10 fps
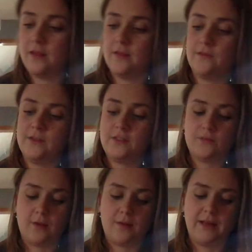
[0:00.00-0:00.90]
The first
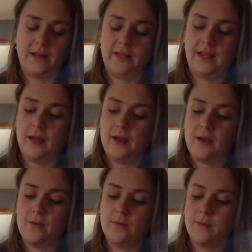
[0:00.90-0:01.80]
one Bailey
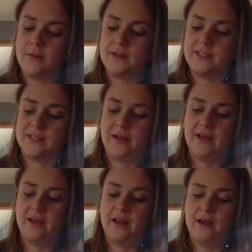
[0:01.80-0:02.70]

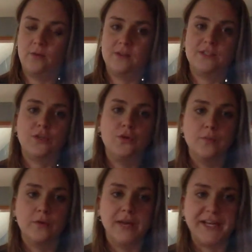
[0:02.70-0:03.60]
participated in was
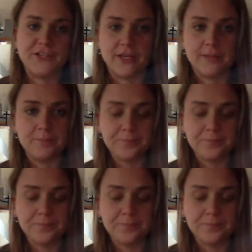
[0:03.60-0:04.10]
numeration.